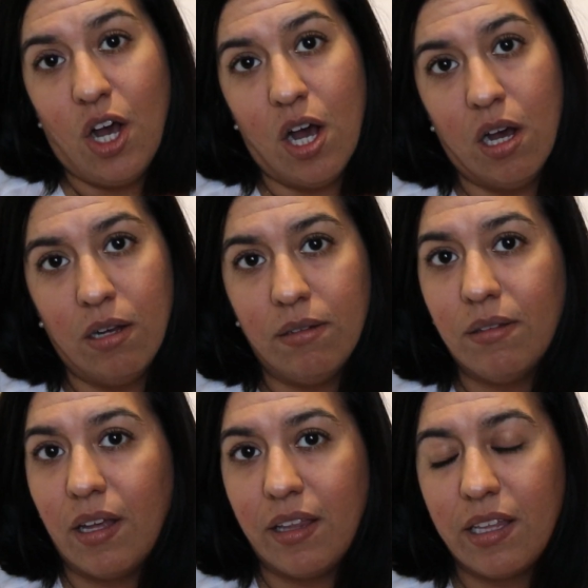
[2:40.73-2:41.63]

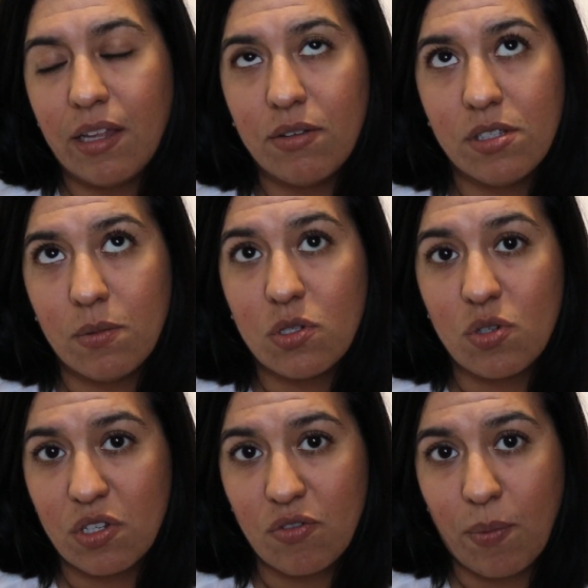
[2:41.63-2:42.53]
I think that was the most
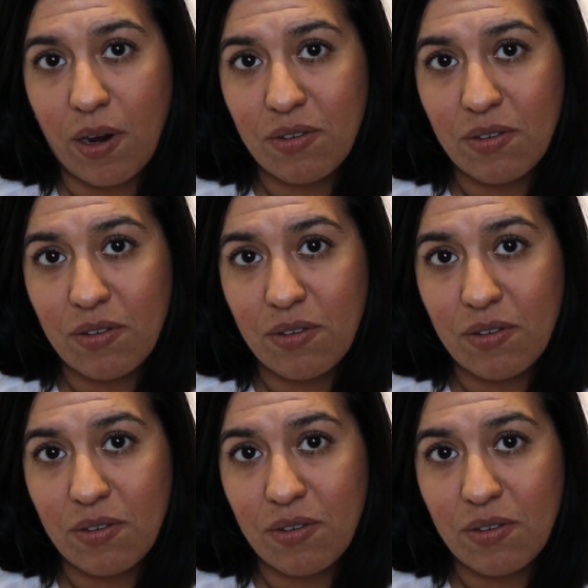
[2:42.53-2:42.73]
stressful part.